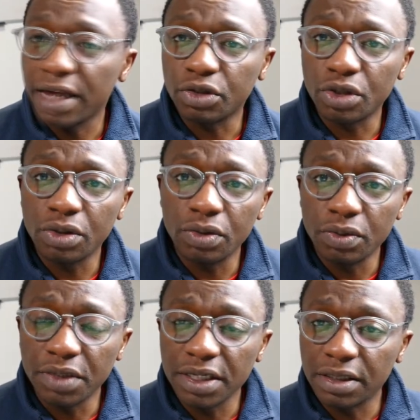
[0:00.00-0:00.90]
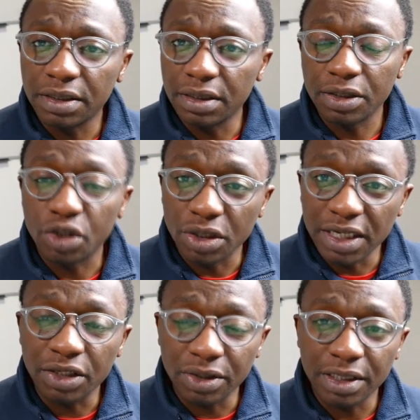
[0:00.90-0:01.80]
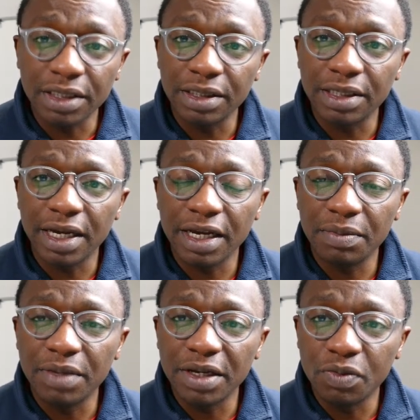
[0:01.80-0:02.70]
so it's unique to this time.